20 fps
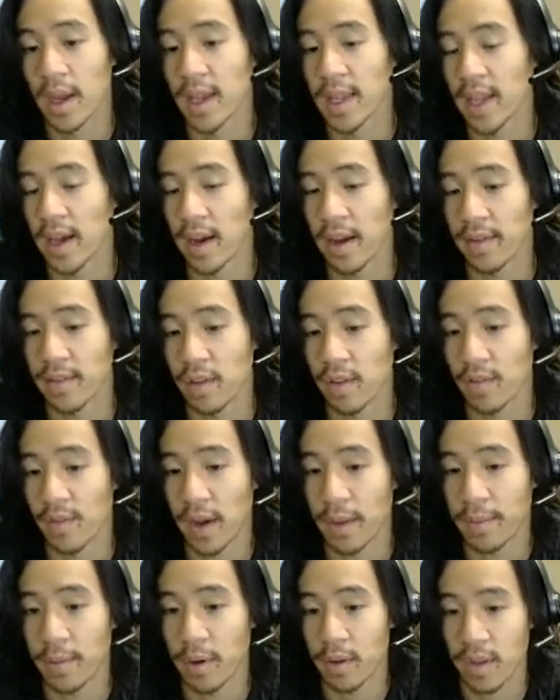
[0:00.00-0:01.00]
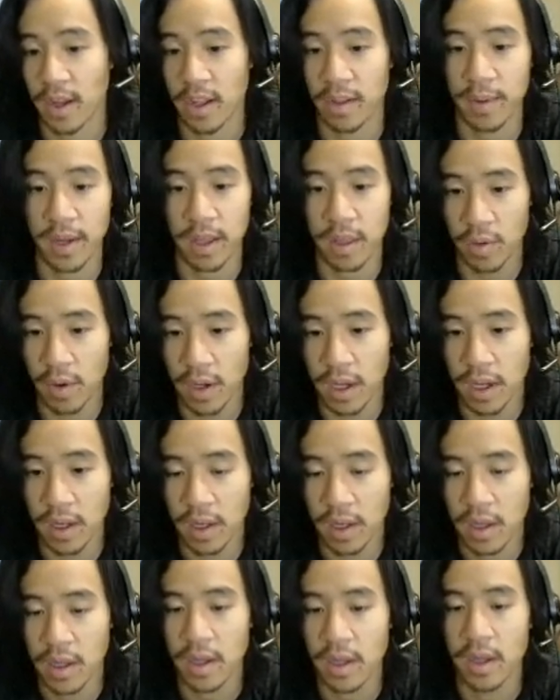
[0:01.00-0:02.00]
Now I have to divide both sides by 3.
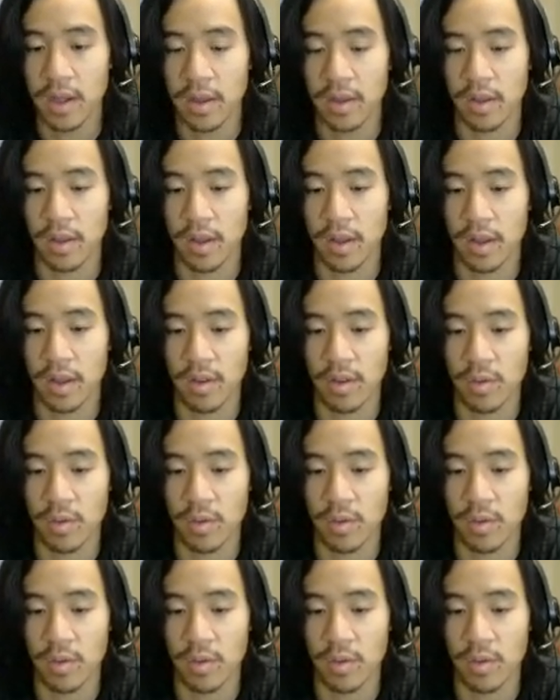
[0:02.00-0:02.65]
So this is